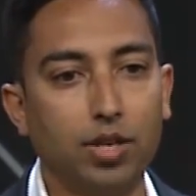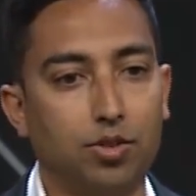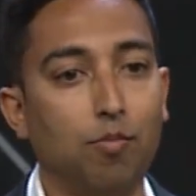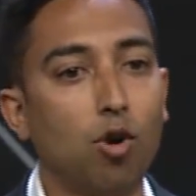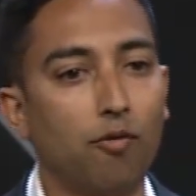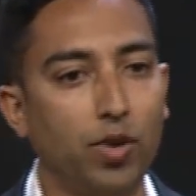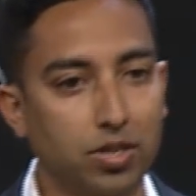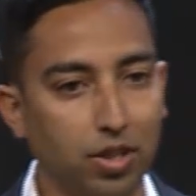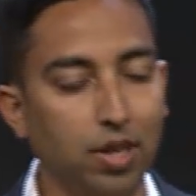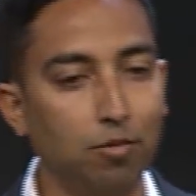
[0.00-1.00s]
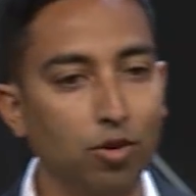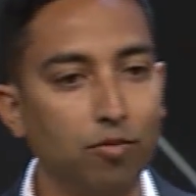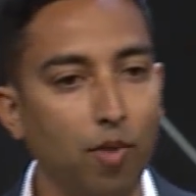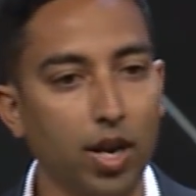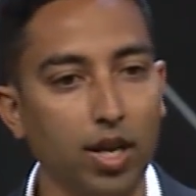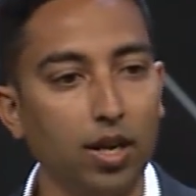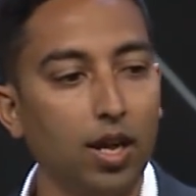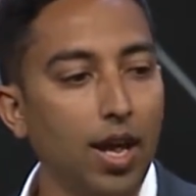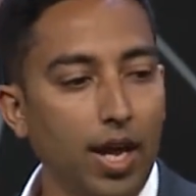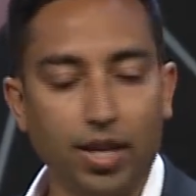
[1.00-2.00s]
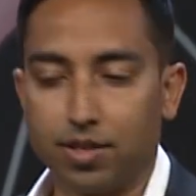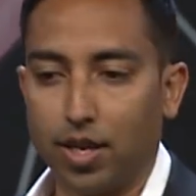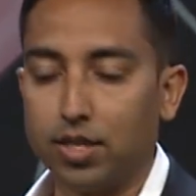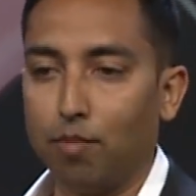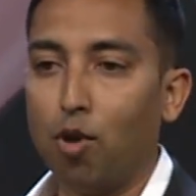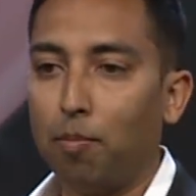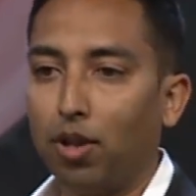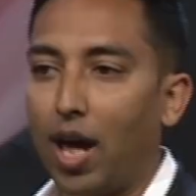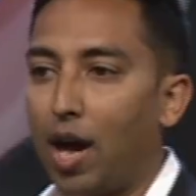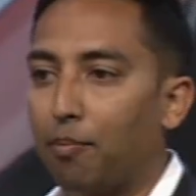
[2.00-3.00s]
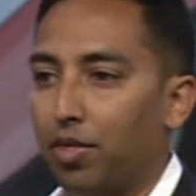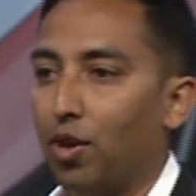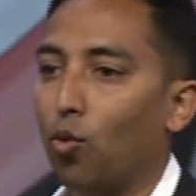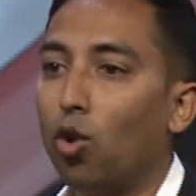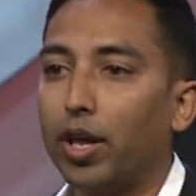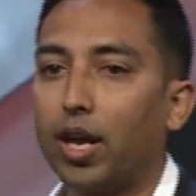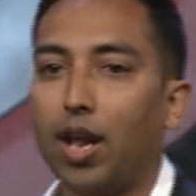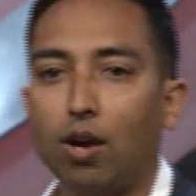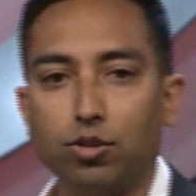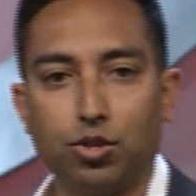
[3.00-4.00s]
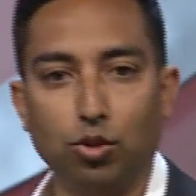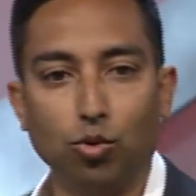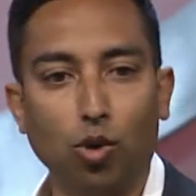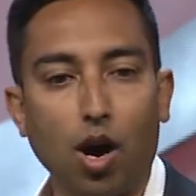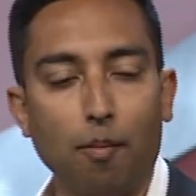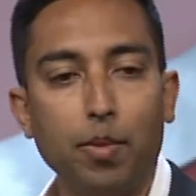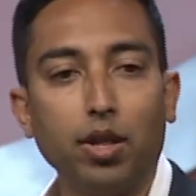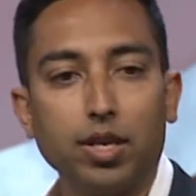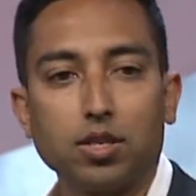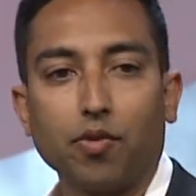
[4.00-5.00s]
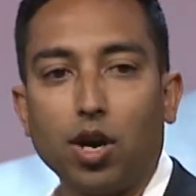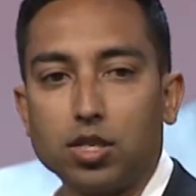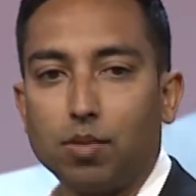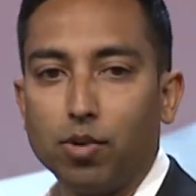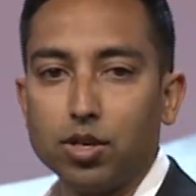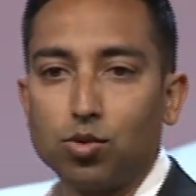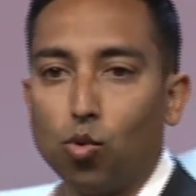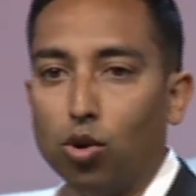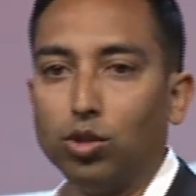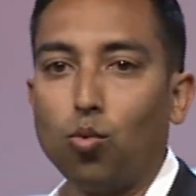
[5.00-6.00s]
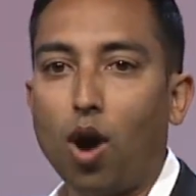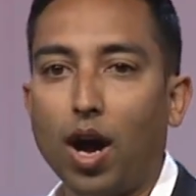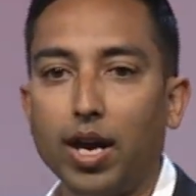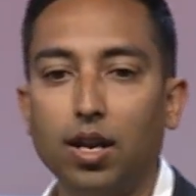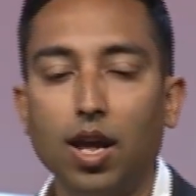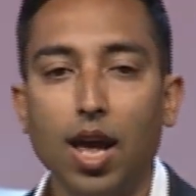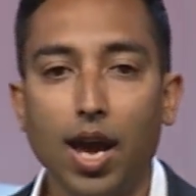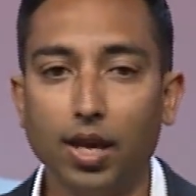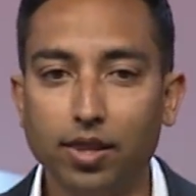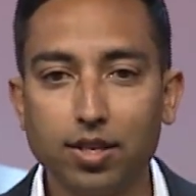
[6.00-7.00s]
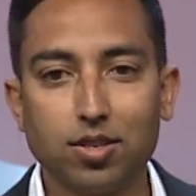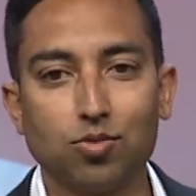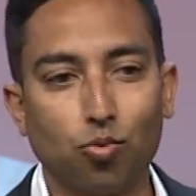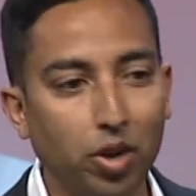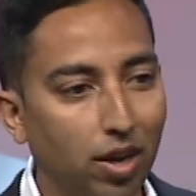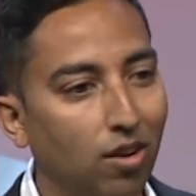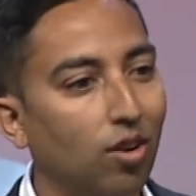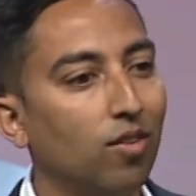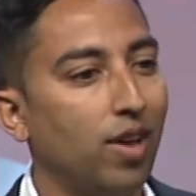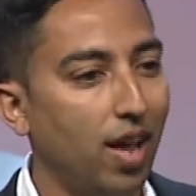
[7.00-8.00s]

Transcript: to more efficiently move money. It's a mobile app. They're rolling it out to millions of customers worldwide. And this is real